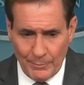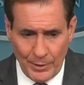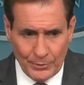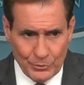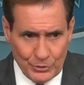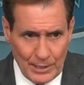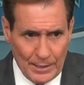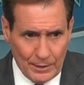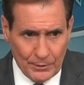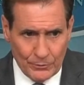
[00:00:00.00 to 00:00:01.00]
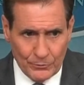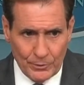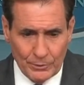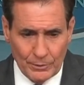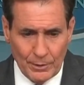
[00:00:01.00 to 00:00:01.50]
My understanding is
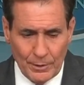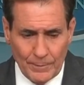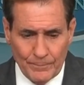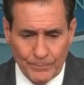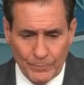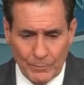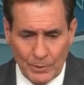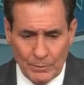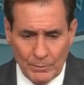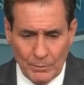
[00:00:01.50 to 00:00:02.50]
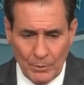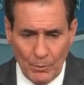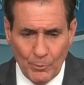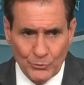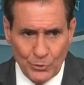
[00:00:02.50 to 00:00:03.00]
that that
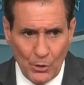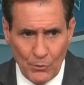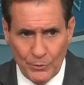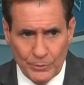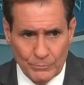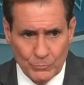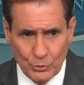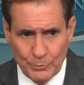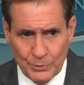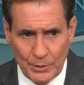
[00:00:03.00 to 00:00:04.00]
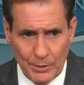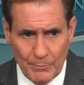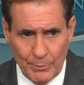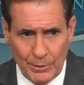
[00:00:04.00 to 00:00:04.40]
almost all the troops that have been